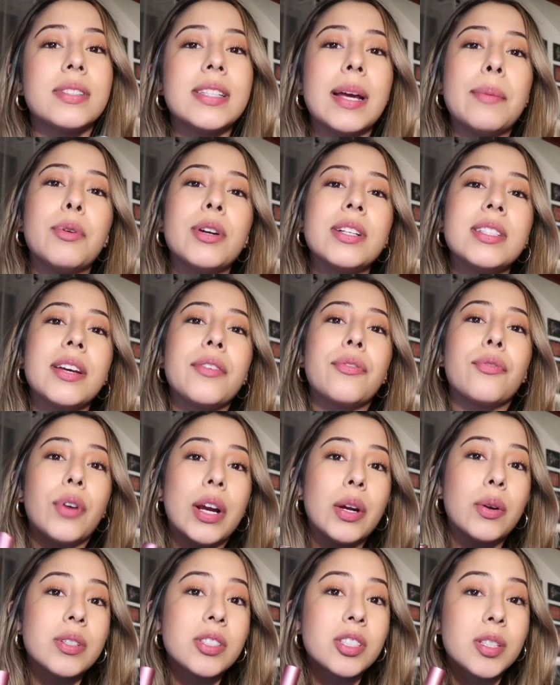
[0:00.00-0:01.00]
Scentbird is a
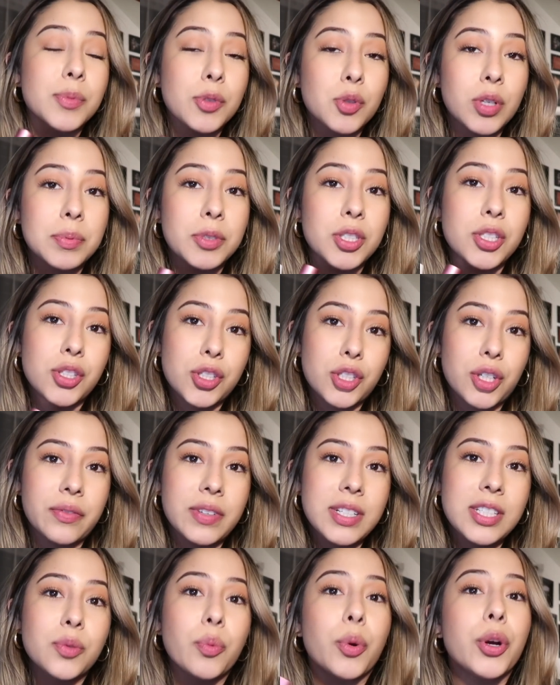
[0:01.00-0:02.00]
fragrance subscription
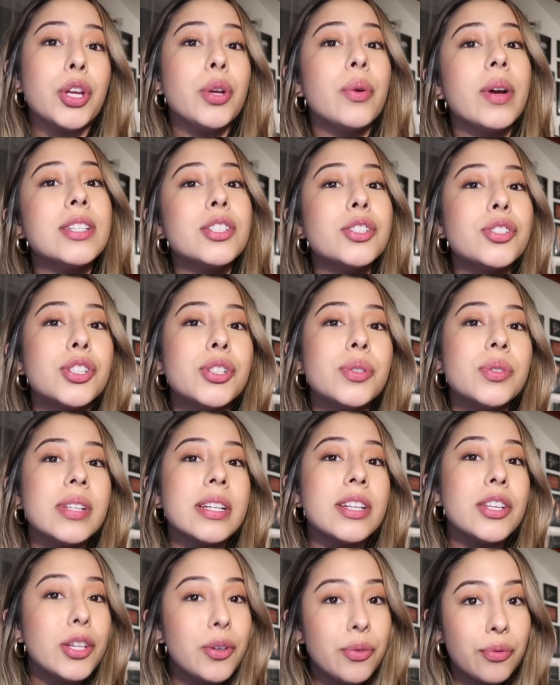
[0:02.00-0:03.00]
service where you get to choose
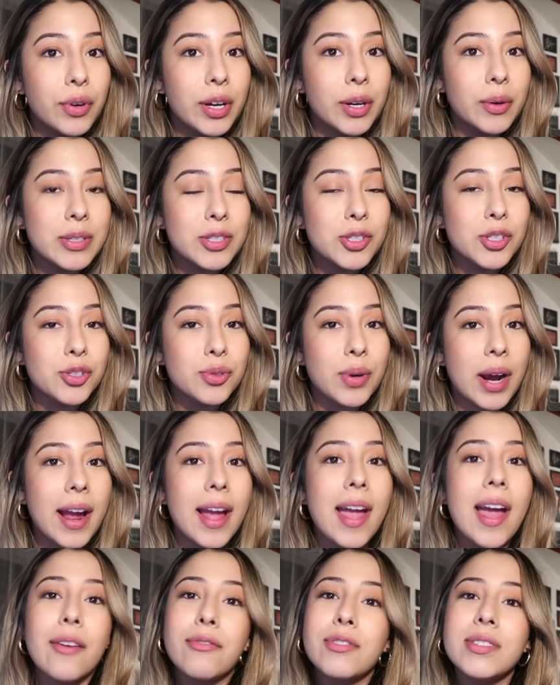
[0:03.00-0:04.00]
a new fragrance to
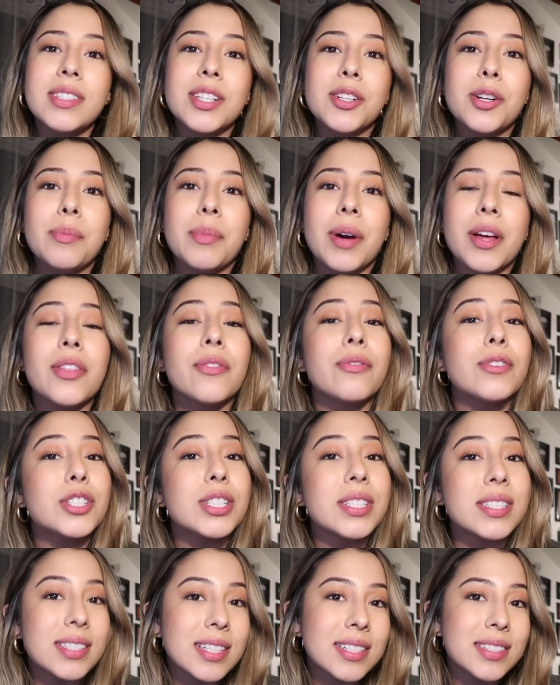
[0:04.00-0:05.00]
try every single month for
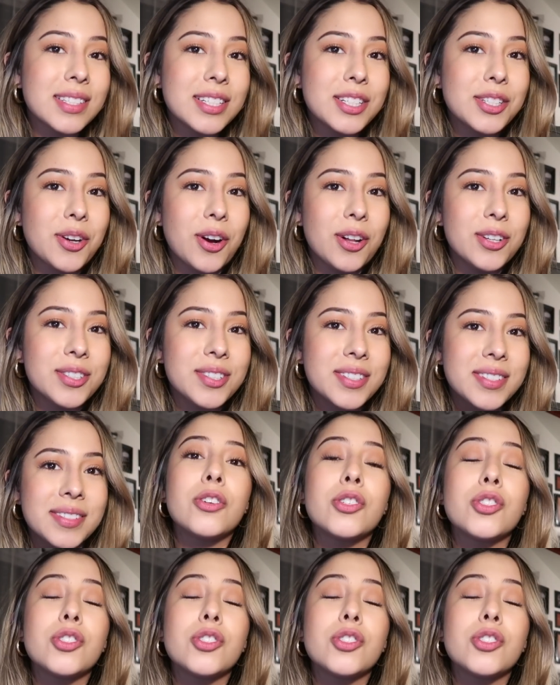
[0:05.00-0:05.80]
just $16.